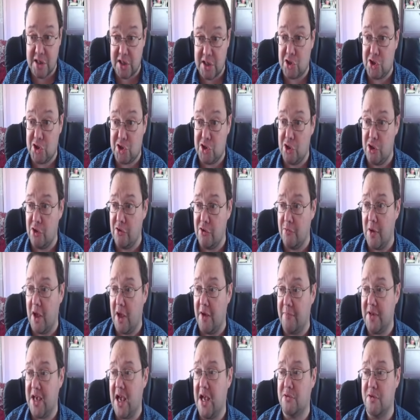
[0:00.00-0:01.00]
to uh,
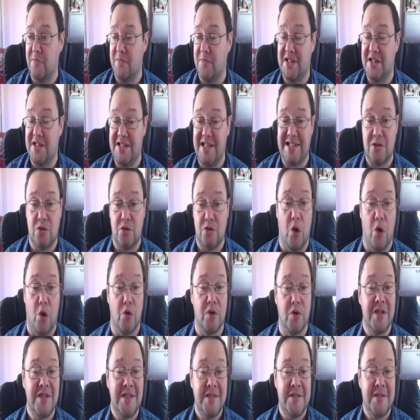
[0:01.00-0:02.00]

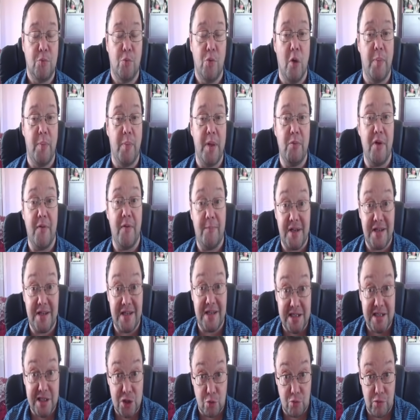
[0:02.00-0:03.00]
Discord will be with the
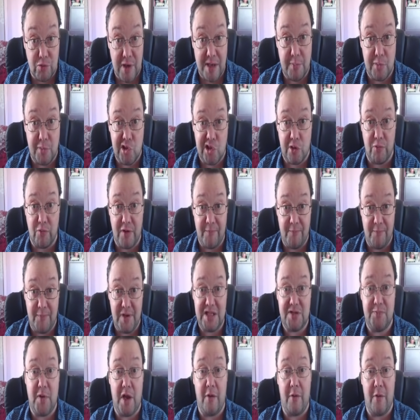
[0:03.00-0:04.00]
description with
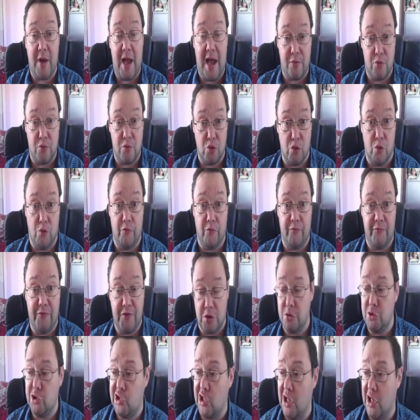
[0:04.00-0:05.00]
this video and all
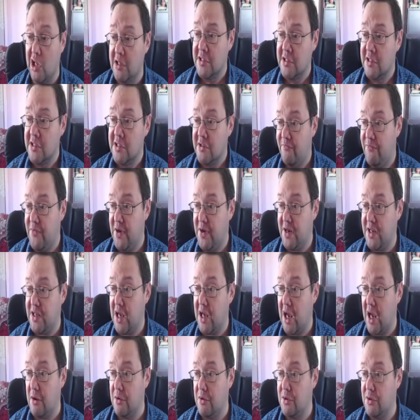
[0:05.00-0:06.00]
future
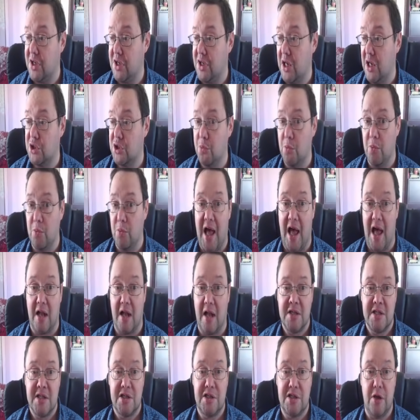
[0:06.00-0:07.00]
videos as well.
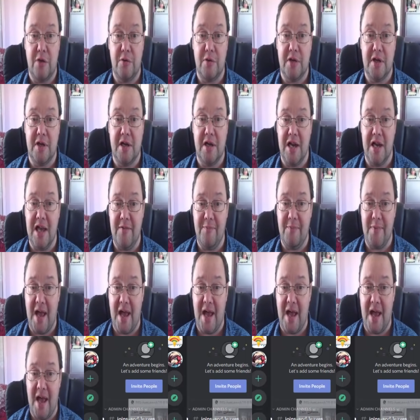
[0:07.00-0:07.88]
So click that link